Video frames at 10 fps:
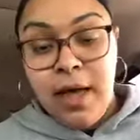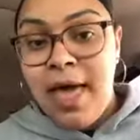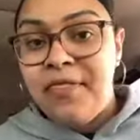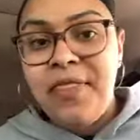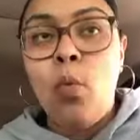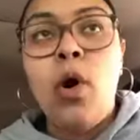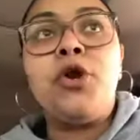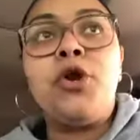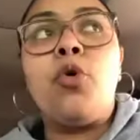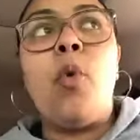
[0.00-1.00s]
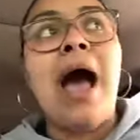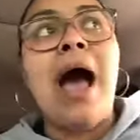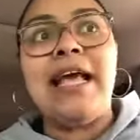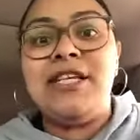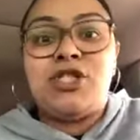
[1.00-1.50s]
And then wonder
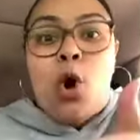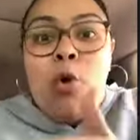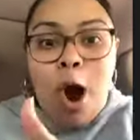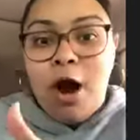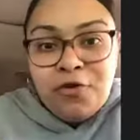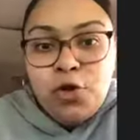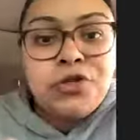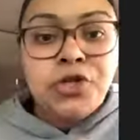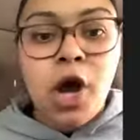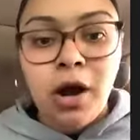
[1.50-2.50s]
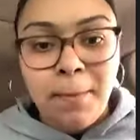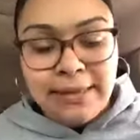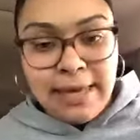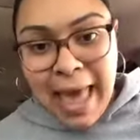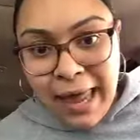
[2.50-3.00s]
why it's so hard for you to talk
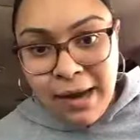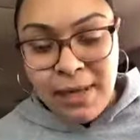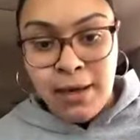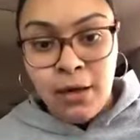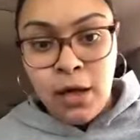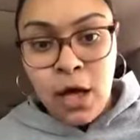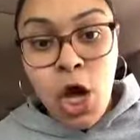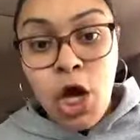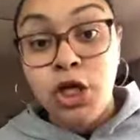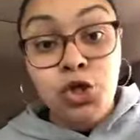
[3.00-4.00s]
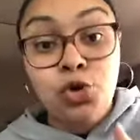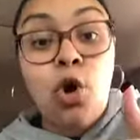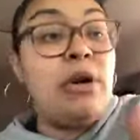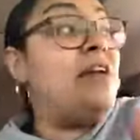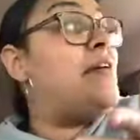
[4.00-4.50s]
about the academy because you
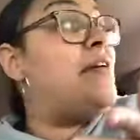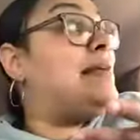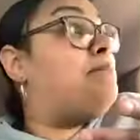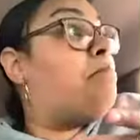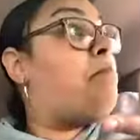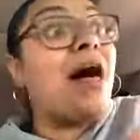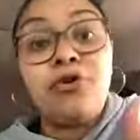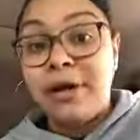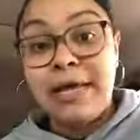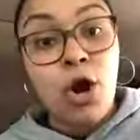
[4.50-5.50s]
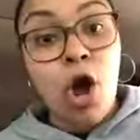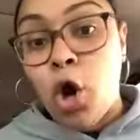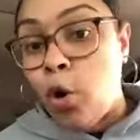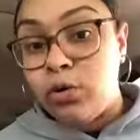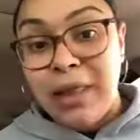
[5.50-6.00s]
don't even bother to get on
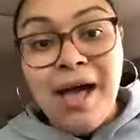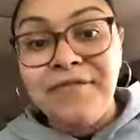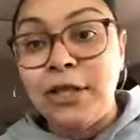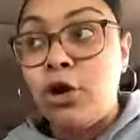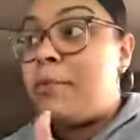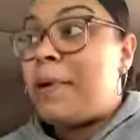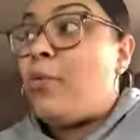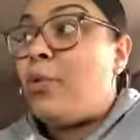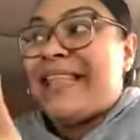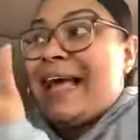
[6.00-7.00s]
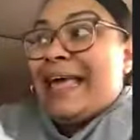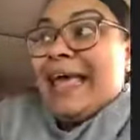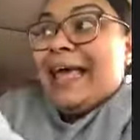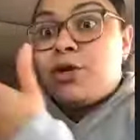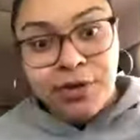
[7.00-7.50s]
Go Live and learn about what that
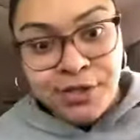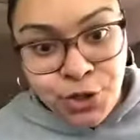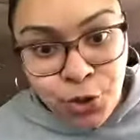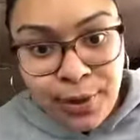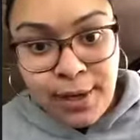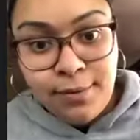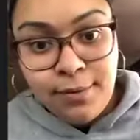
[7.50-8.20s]
candle is doing.